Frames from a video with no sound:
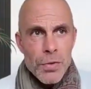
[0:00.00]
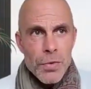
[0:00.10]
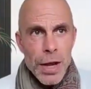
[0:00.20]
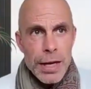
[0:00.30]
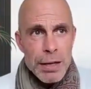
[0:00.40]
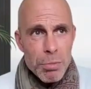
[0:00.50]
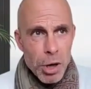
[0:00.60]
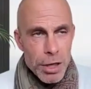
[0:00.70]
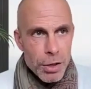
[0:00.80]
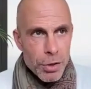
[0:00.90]
for
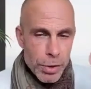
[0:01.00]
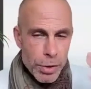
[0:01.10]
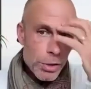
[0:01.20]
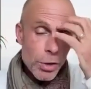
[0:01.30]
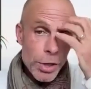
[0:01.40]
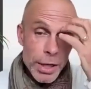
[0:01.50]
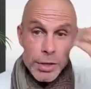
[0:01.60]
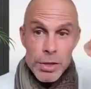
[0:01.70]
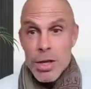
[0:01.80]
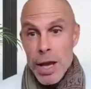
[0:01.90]
anybody who is looking
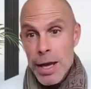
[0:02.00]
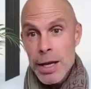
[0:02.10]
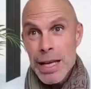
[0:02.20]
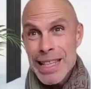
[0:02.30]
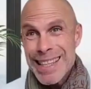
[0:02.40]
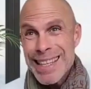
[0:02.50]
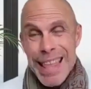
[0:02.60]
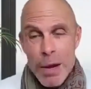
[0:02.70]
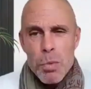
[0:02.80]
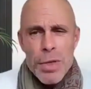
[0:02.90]
and saying
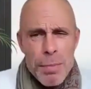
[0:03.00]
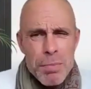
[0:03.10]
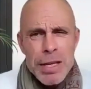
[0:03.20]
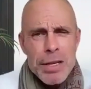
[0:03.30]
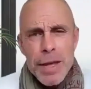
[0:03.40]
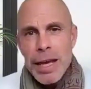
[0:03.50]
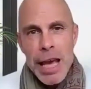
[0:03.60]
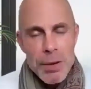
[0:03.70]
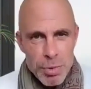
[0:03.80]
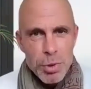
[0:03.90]
that they believe they're
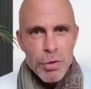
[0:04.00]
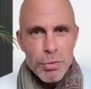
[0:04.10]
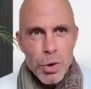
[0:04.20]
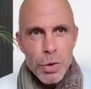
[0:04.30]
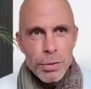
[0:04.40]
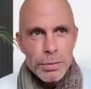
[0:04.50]
capable of more.